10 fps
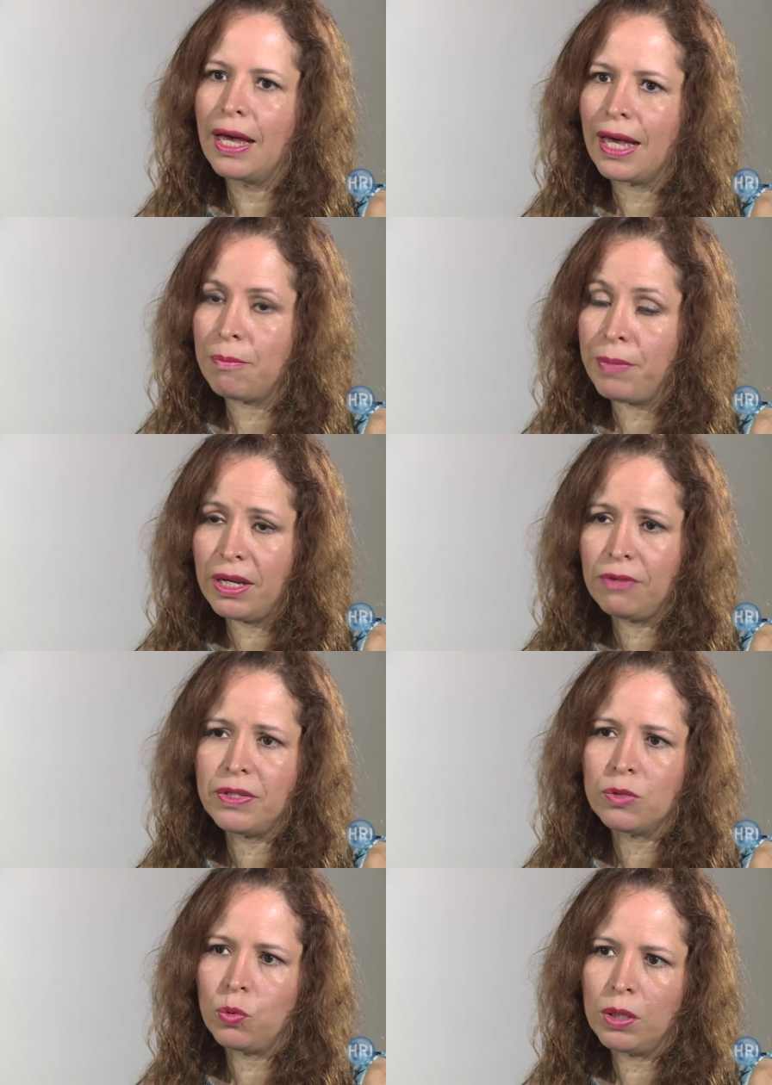can
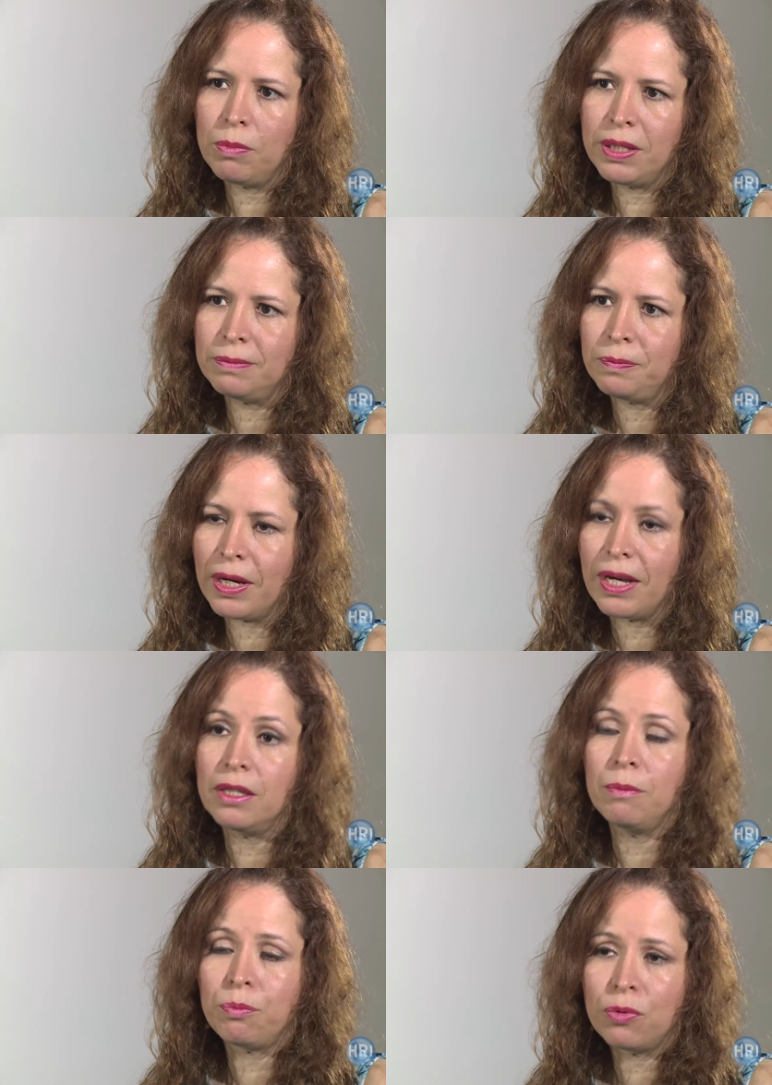benefit women,
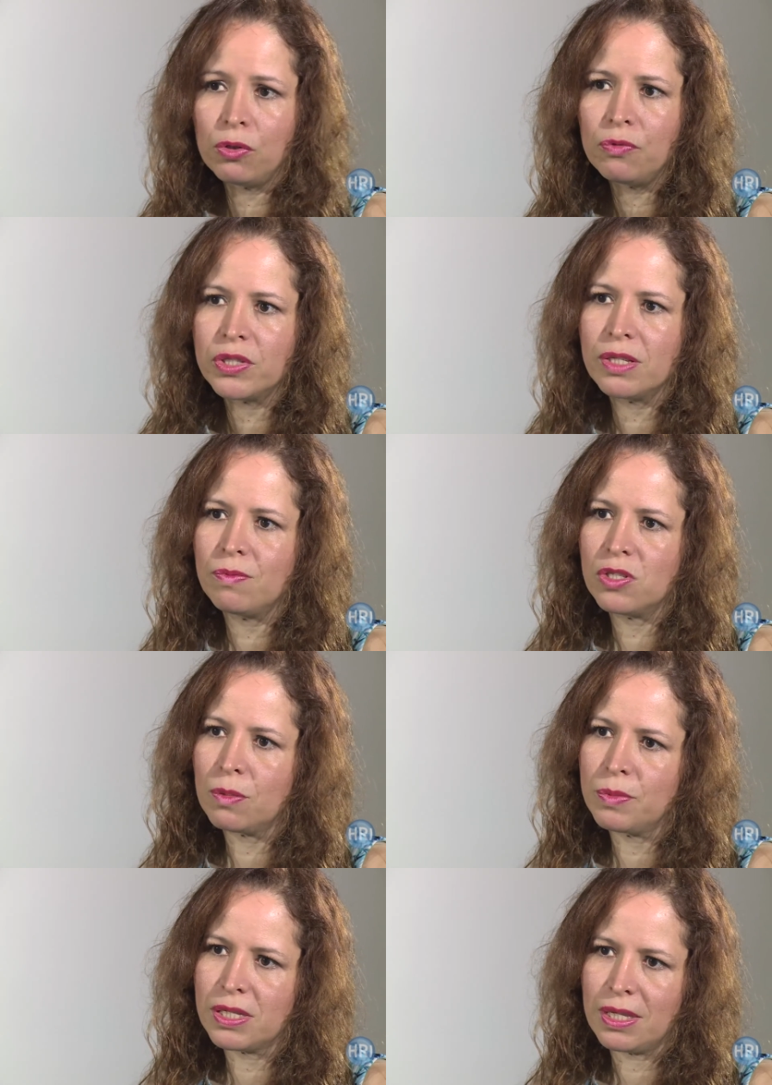can improve
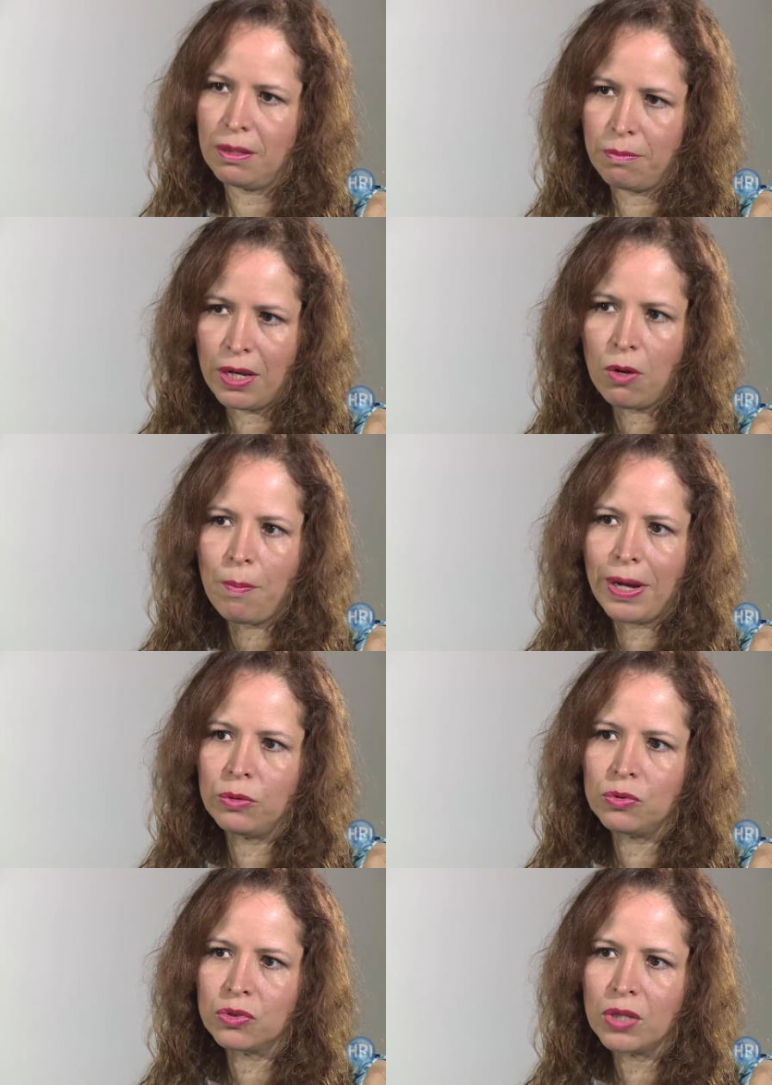symptoms in
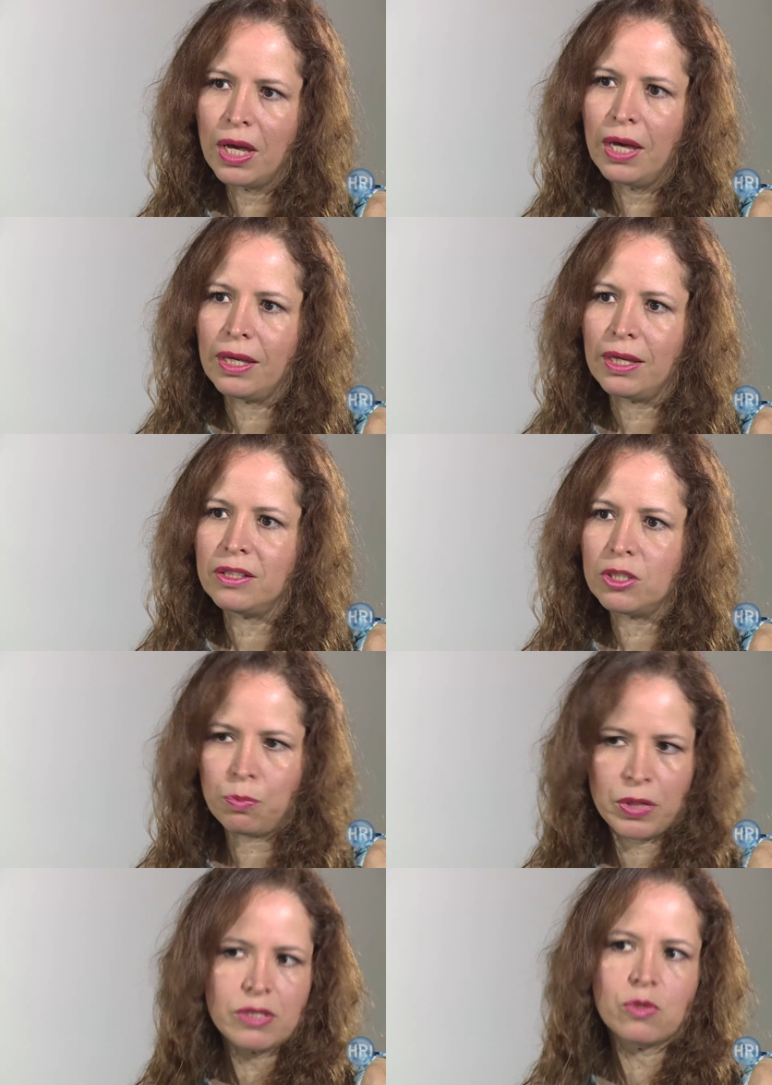menopause in
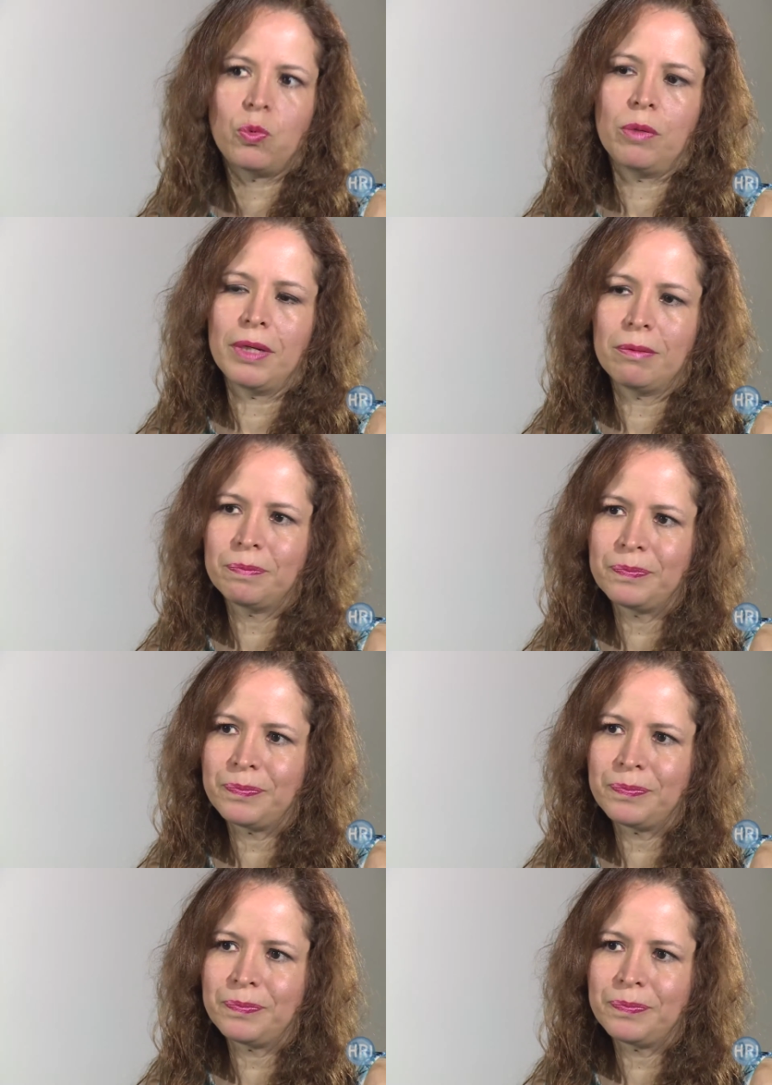depressed women.